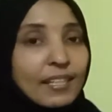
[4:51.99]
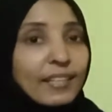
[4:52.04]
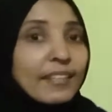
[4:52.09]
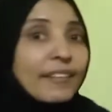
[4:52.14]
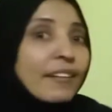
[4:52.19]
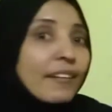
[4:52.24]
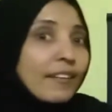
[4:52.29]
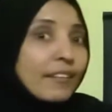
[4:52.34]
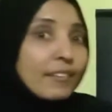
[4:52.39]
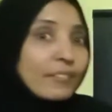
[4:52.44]
in
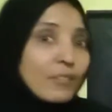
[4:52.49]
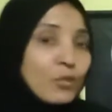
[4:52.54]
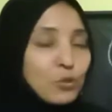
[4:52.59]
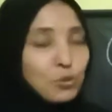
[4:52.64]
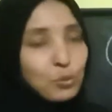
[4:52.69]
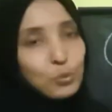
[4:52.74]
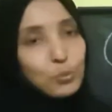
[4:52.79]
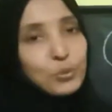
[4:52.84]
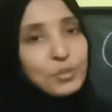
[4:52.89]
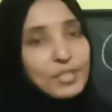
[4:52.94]
another
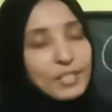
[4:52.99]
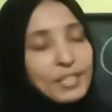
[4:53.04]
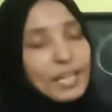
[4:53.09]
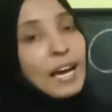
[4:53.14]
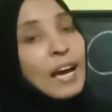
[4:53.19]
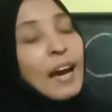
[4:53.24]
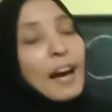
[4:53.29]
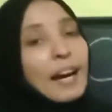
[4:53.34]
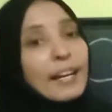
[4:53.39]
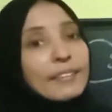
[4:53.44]
solution.
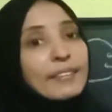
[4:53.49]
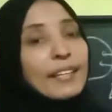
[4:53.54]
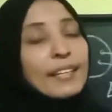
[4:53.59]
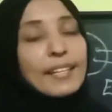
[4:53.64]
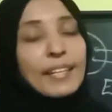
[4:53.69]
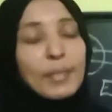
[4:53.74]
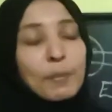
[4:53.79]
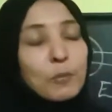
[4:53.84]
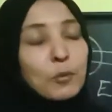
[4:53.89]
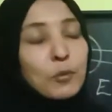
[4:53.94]
At that
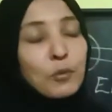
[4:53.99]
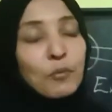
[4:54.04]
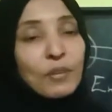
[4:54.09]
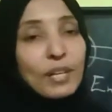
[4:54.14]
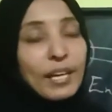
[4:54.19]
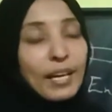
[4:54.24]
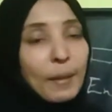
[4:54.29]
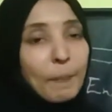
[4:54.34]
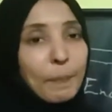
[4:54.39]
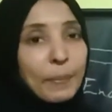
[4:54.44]
time, you know what
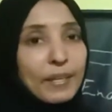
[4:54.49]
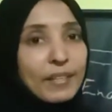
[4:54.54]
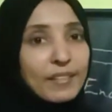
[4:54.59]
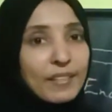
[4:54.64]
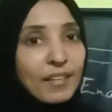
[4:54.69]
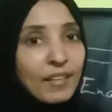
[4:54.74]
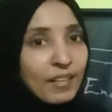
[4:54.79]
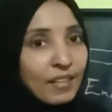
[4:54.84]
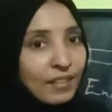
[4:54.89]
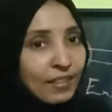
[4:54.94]
happened?
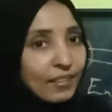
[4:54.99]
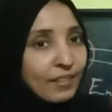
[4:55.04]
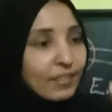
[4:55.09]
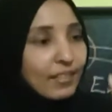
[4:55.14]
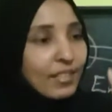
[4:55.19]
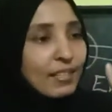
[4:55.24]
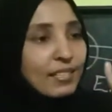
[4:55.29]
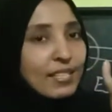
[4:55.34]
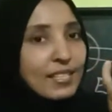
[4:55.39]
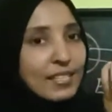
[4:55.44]

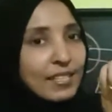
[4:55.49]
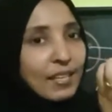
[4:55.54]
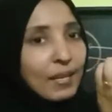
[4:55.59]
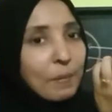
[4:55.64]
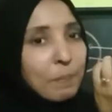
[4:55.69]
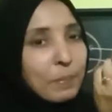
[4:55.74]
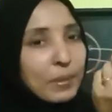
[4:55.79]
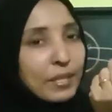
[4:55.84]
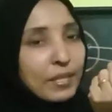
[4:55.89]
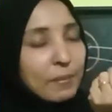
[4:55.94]
The cell
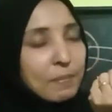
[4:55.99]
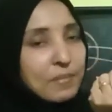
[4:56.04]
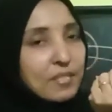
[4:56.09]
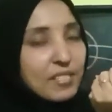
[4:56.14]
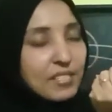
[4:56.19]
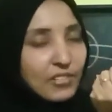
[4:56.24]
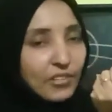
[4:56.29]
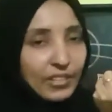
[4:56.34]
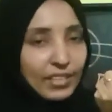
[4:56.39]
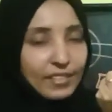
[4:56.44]
becomes
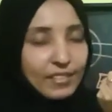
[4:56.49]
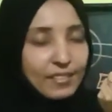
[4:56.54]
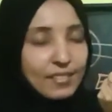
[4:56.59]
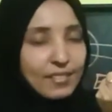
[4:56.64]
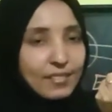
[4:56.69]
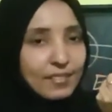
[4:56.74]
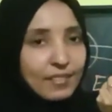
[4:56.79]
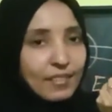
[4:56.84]
strings.